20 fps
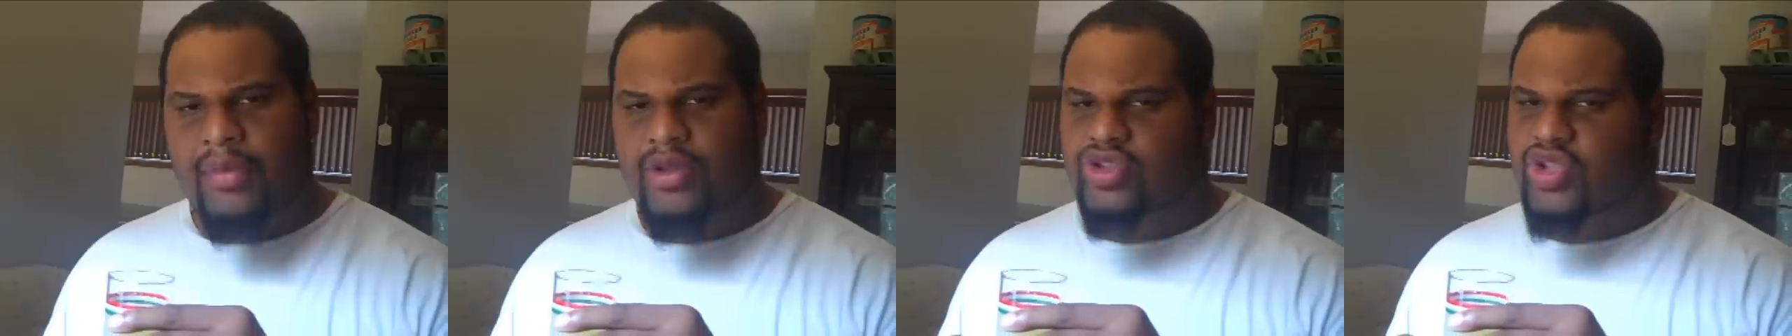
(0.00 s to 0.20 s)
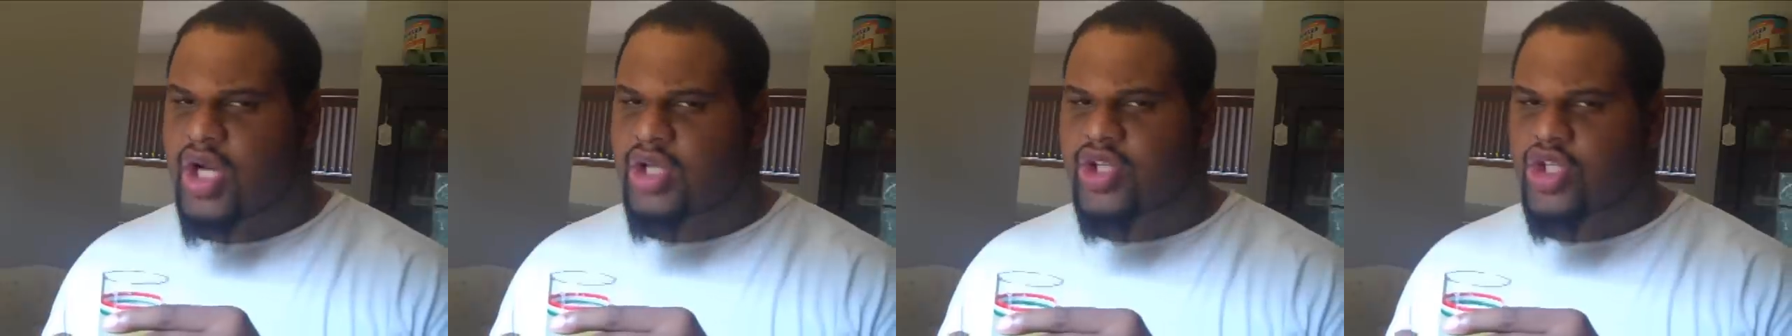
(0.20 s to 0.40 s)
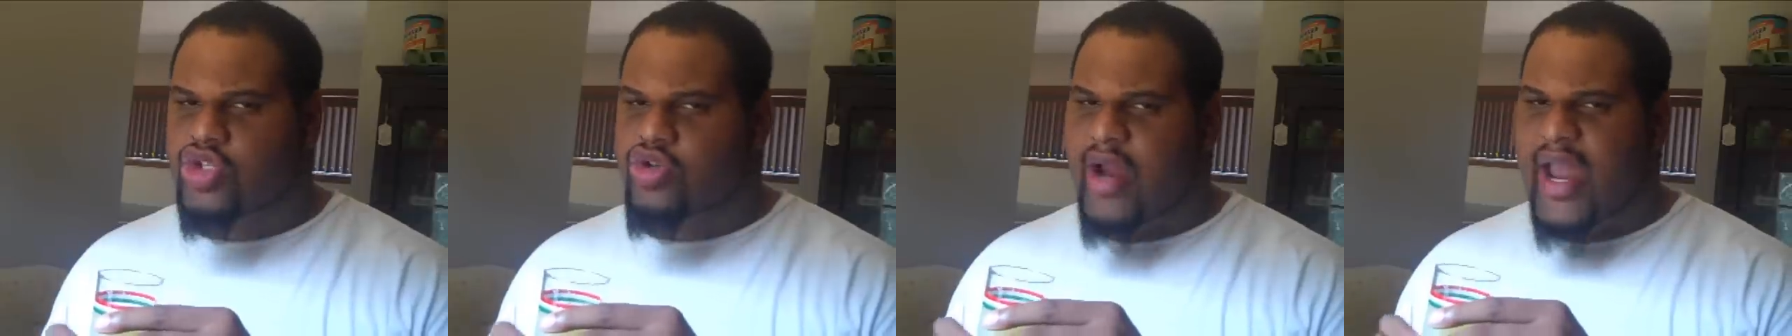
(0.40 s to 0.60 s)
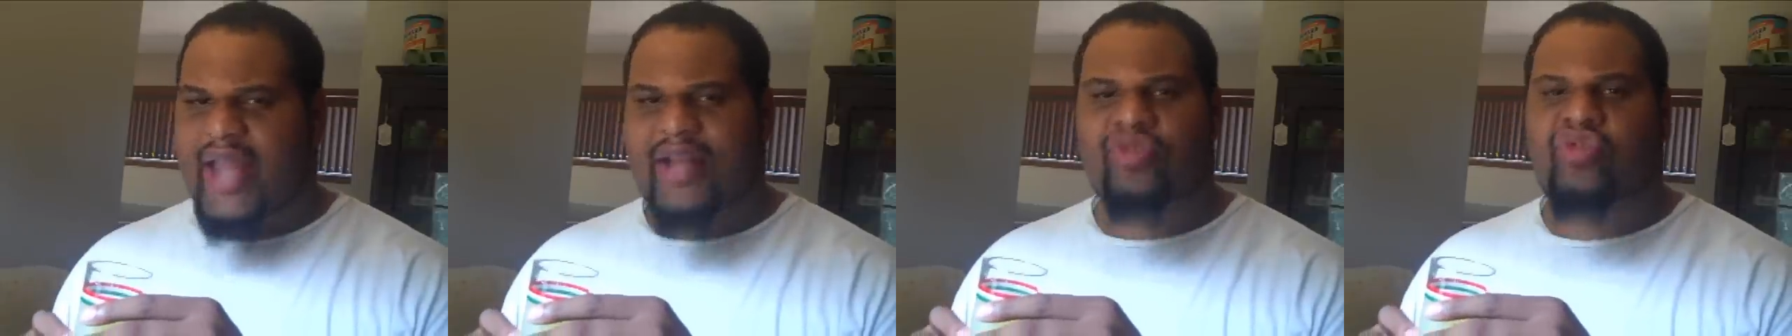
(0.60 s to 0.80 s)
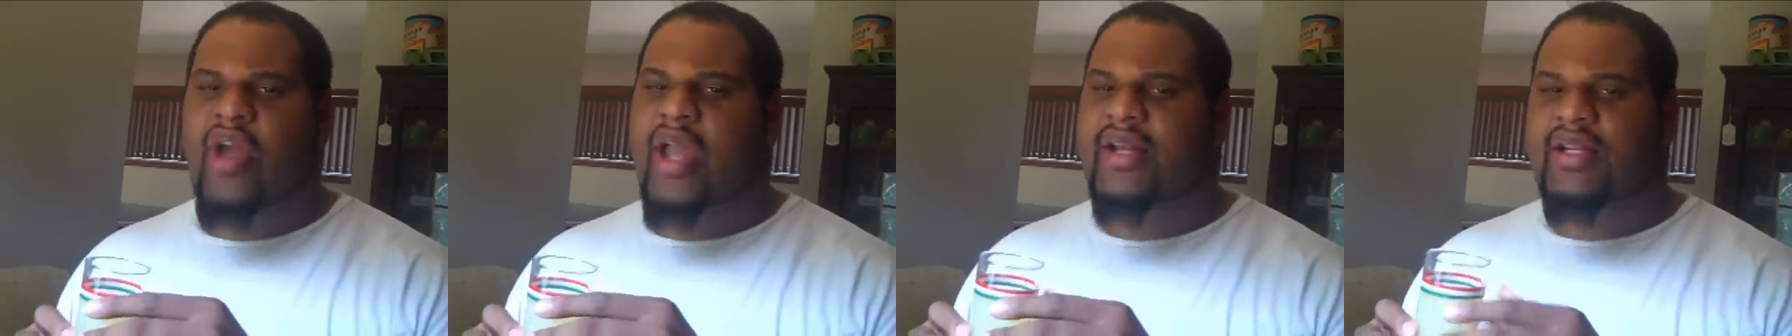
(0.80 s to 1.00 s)
gonna start the
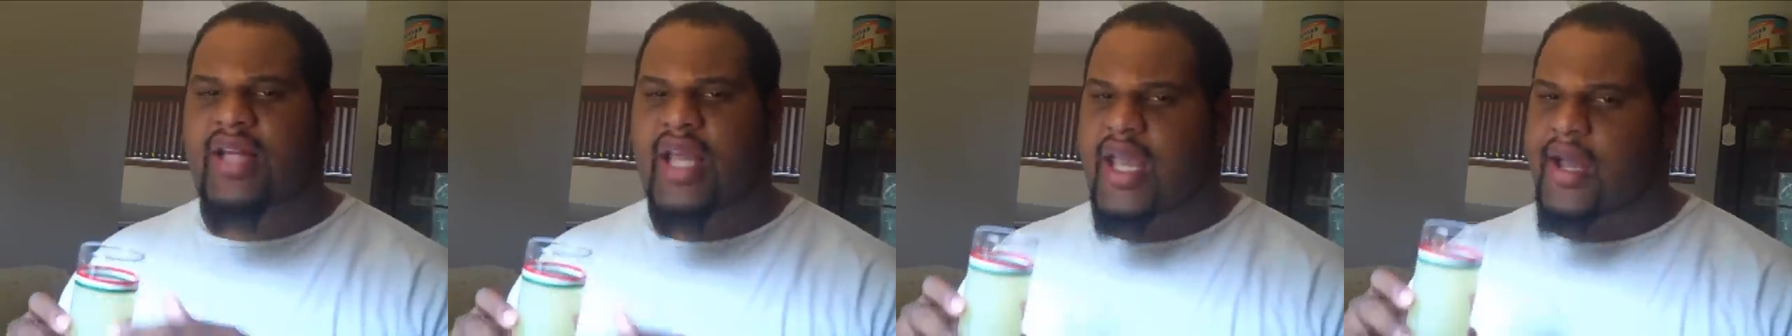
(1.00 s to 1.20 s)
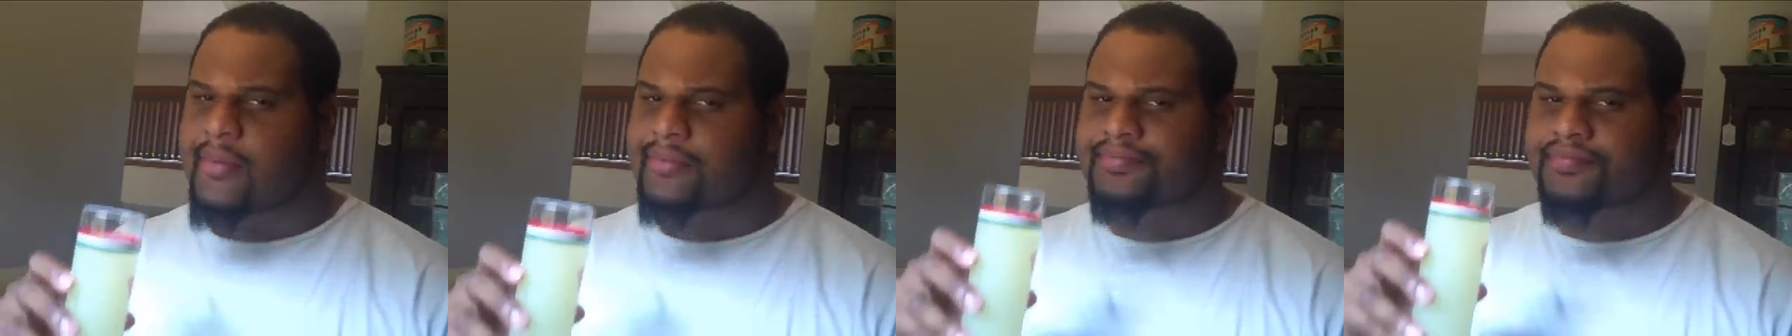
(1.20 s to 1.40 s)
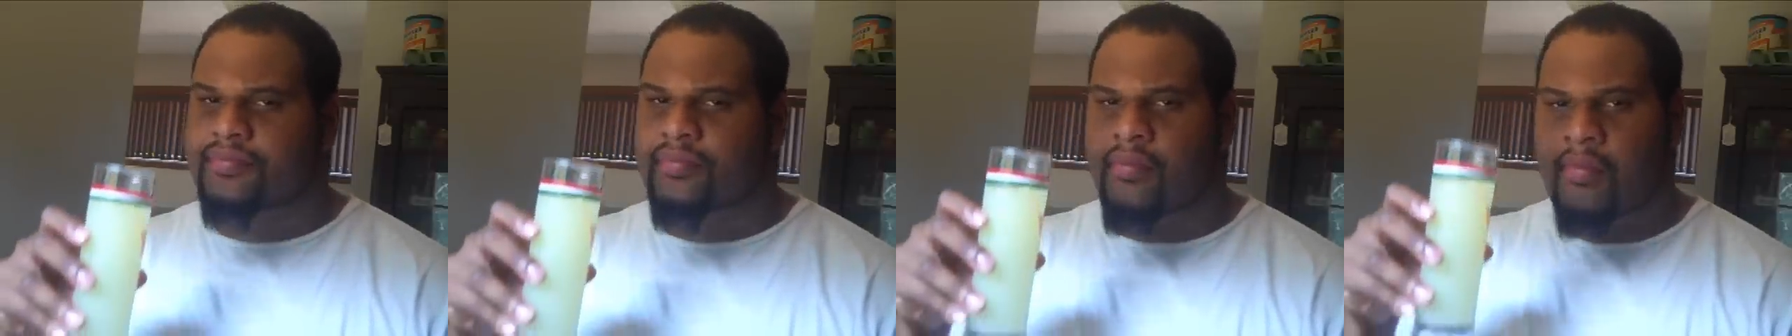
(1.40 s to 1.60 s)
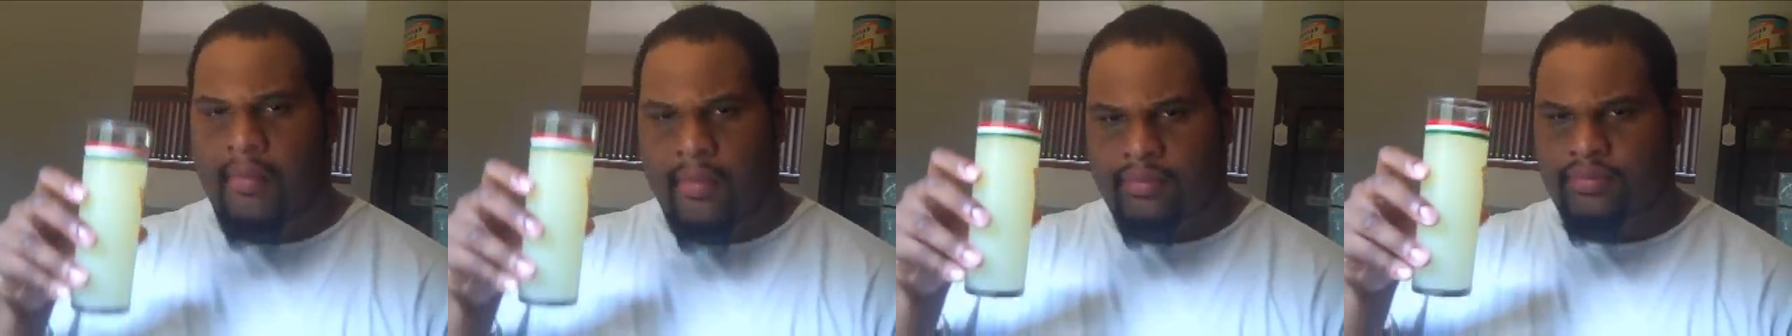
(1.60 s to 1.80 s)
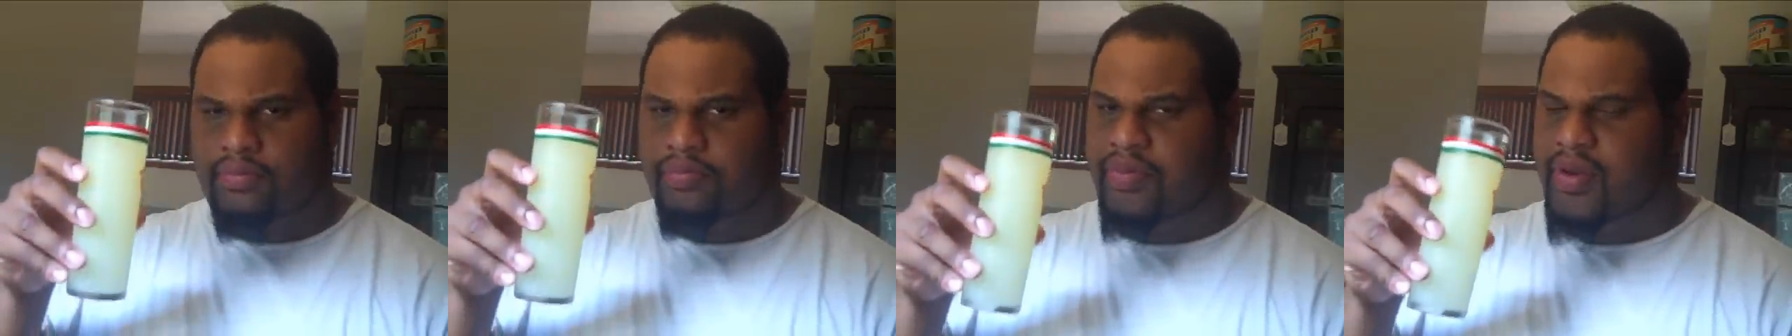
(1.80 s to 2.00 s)
track. Track 10,
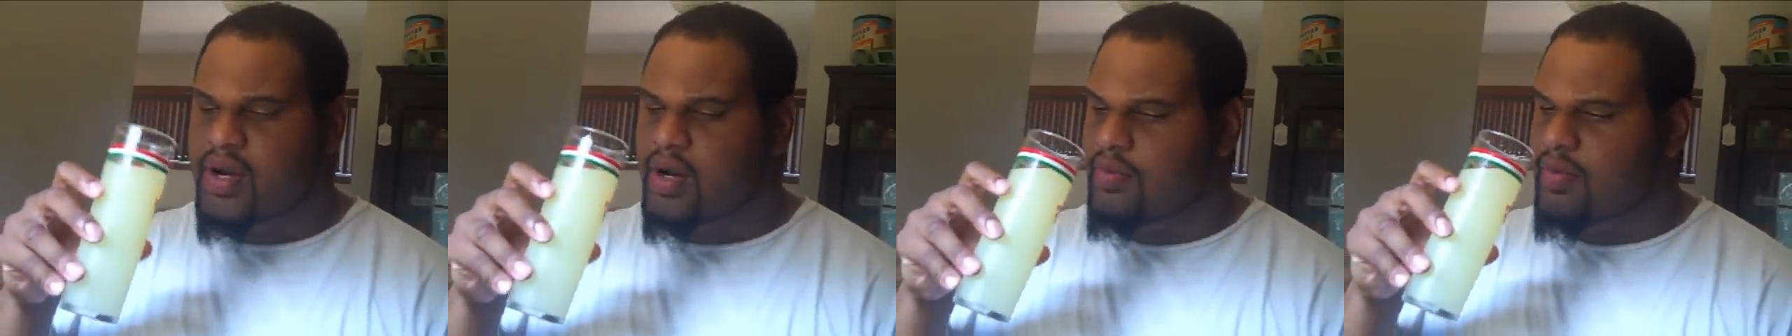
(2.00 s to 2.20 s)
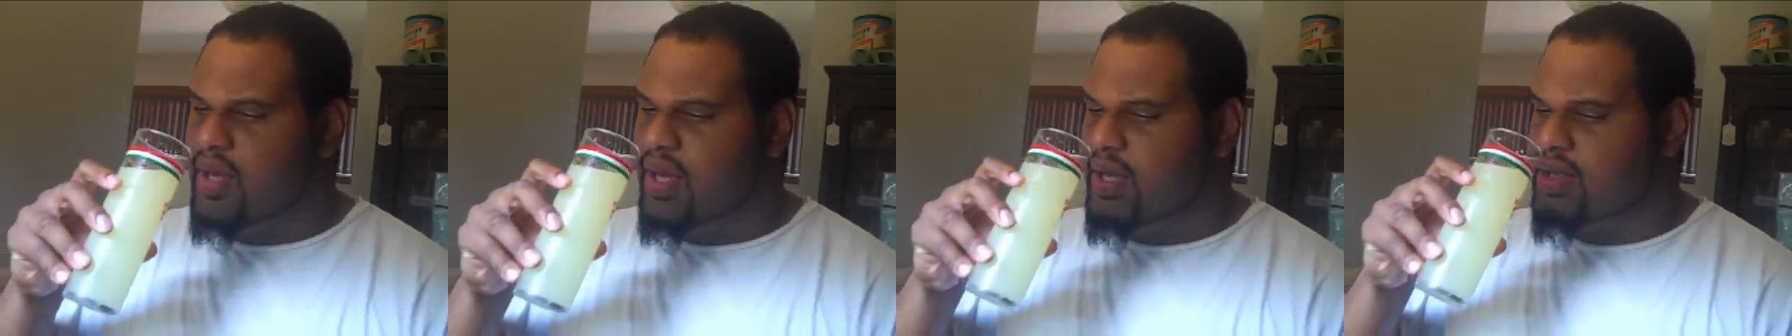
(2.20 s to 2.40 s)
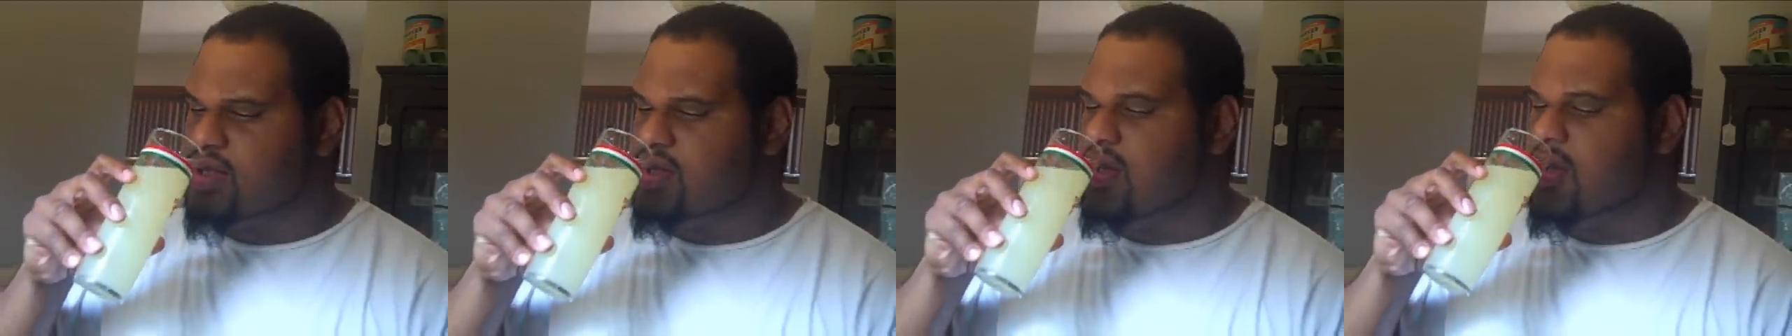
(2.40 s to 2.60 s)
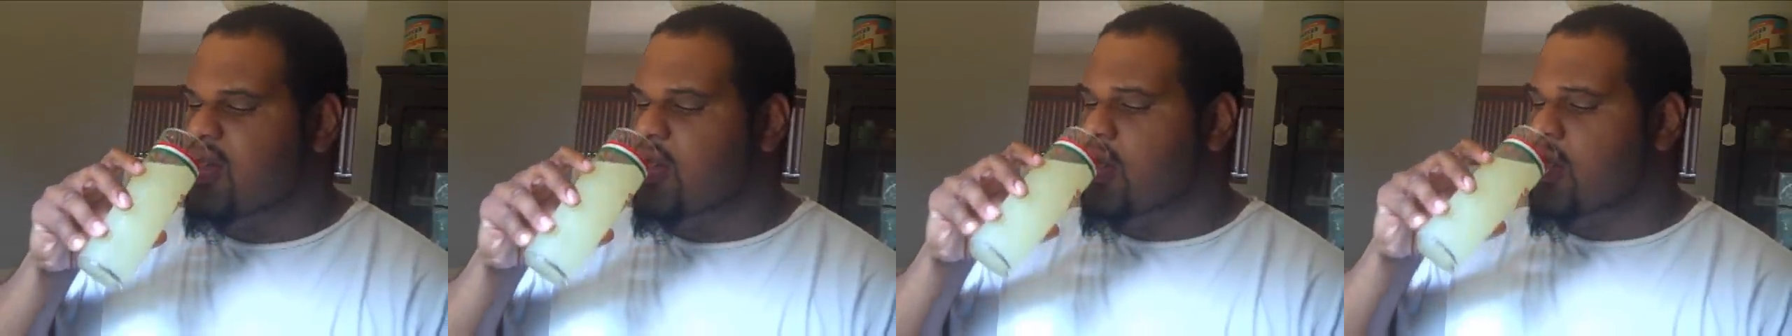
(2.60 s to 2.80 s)
Pyramids.